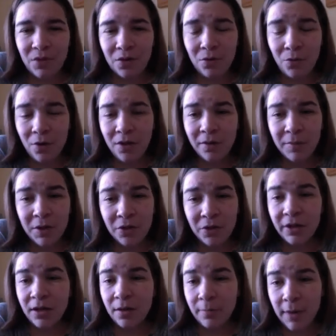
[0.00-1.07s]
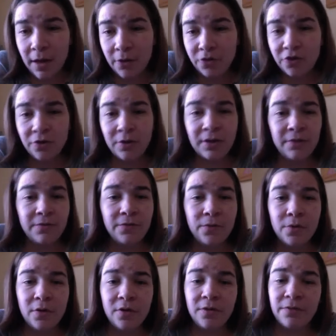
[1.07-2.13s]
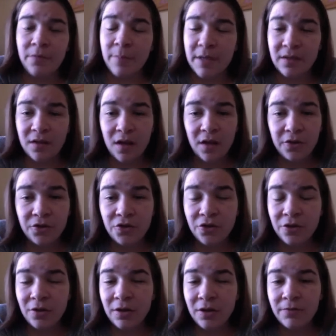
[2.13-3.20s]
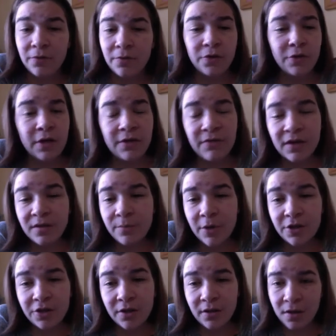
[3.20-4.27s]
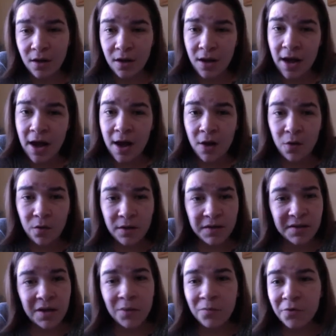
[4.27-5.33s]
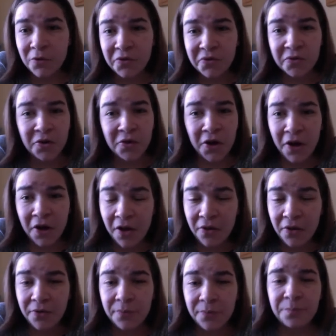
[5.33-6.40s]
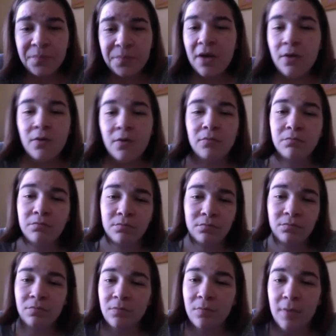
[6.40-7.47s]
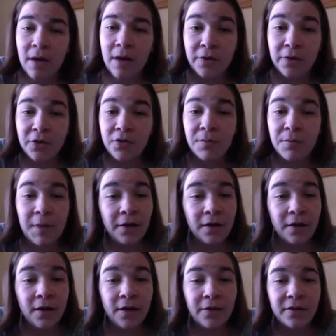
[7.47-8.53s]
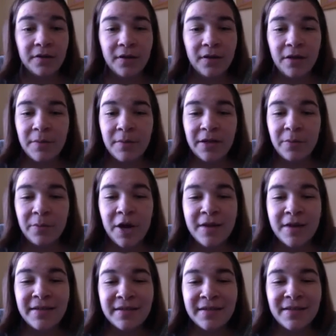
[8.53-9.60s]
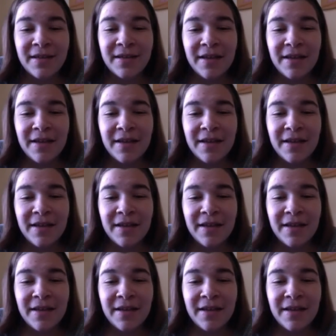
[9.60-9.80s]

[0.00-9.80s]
We're all going to be learning about journaling for mental health, journaling for creative expression, how it's helpful for our health, how to do it better, how to make it a practice.